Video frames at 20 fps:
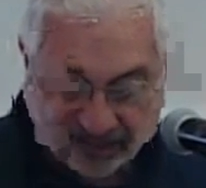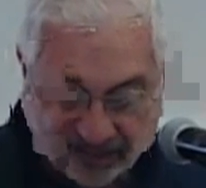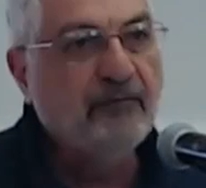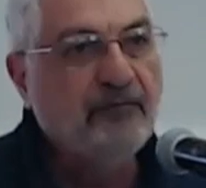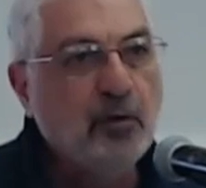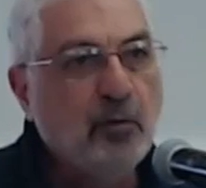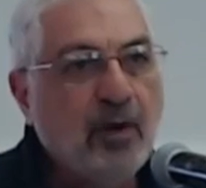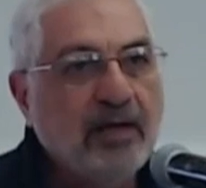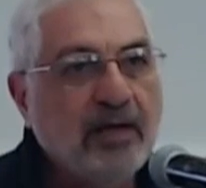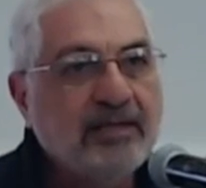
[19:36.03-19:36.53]

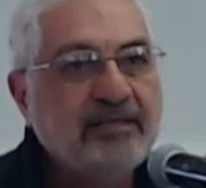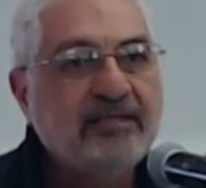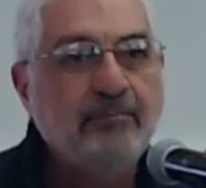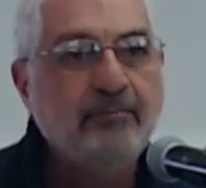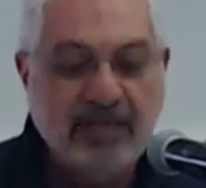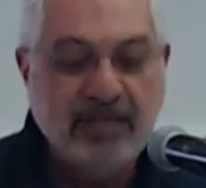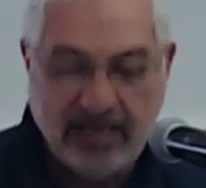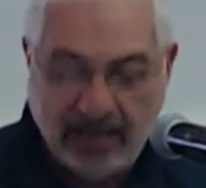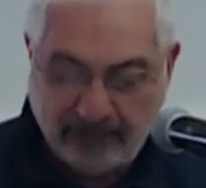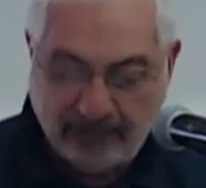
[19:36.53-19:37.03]
If you want
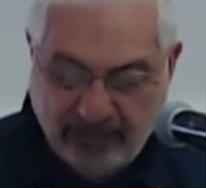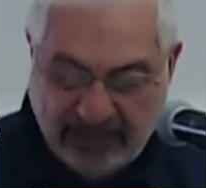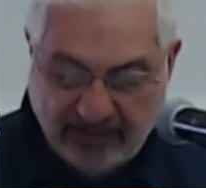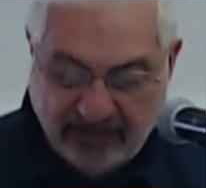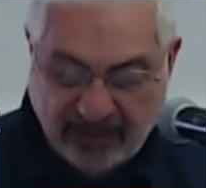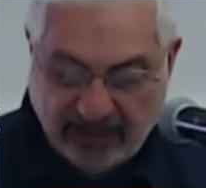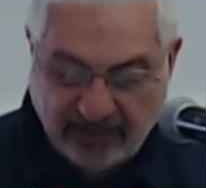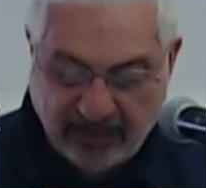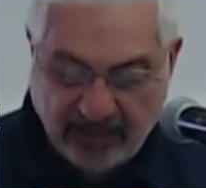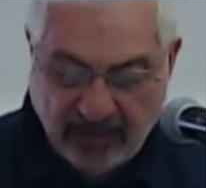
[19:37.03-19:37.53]
something
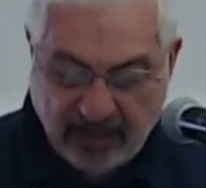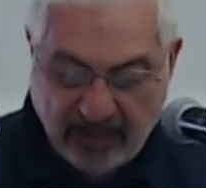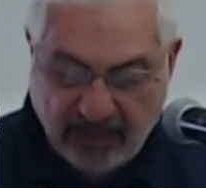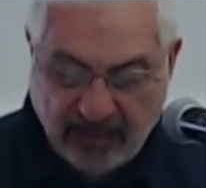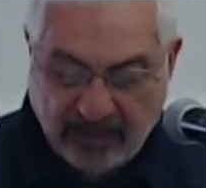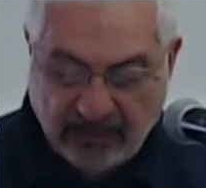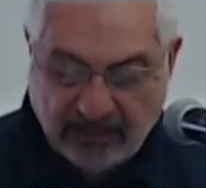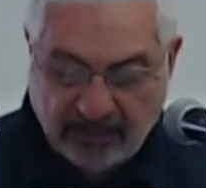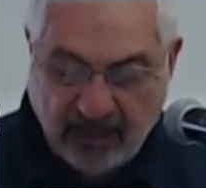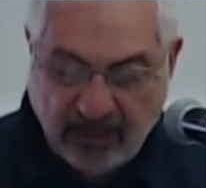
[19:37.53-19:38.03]
upbeat, then,
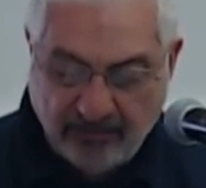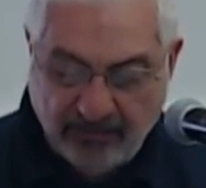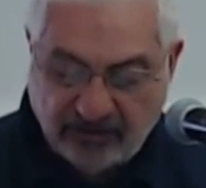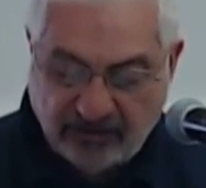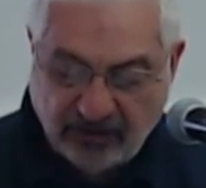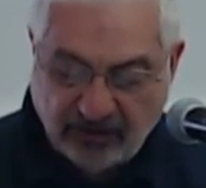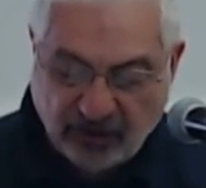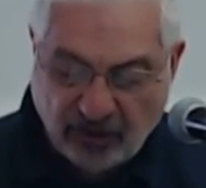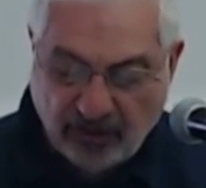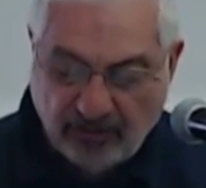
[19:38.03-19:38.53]
coming
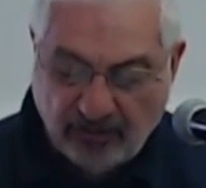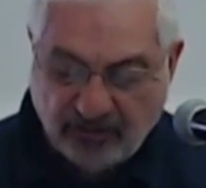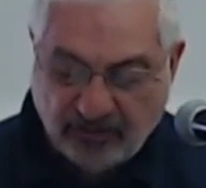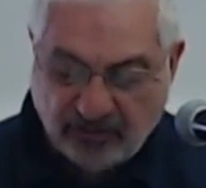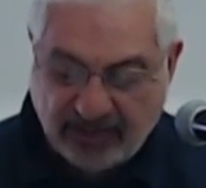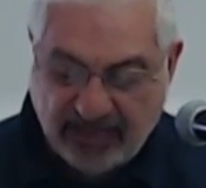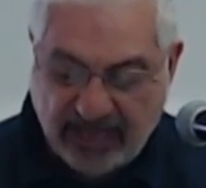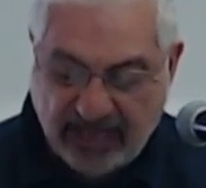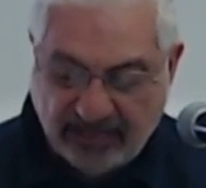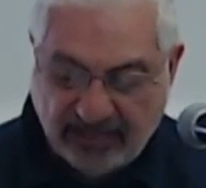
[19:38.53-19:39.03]
to
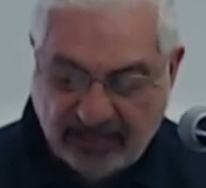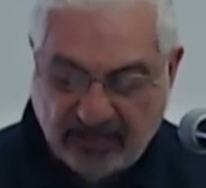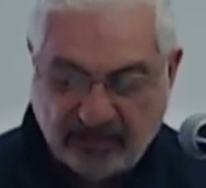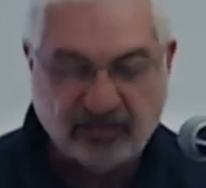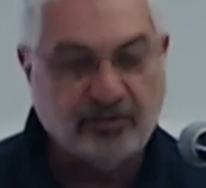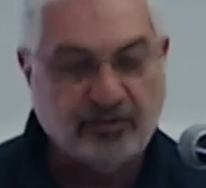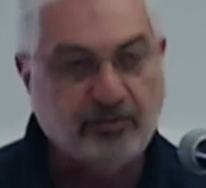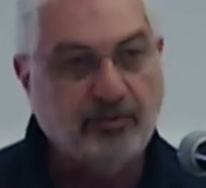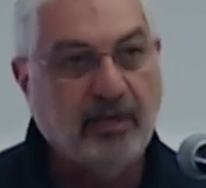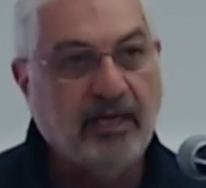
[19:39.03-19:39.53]
terms with that
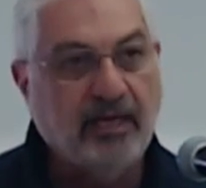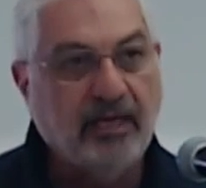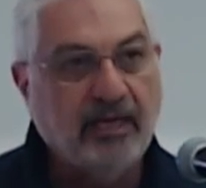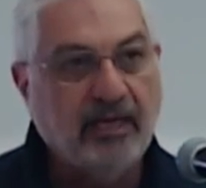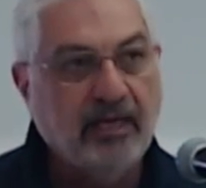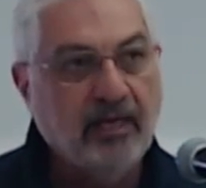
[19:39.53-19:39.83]
history,